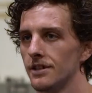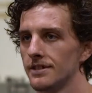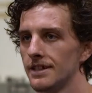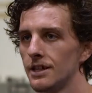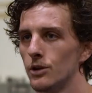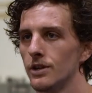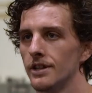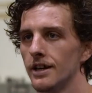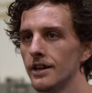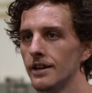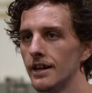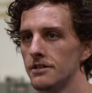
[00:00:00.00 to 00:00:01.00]
long as I go in
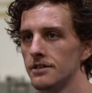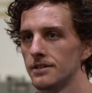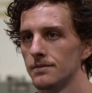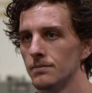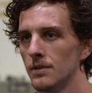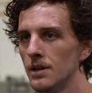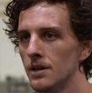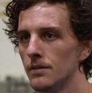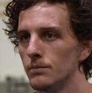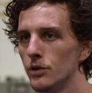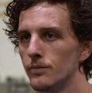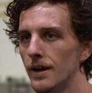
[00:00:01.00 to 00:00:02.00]
there and I just
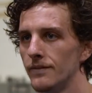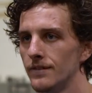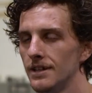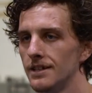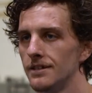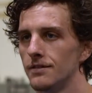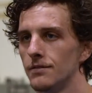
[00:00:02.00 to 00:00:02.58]
move my feet,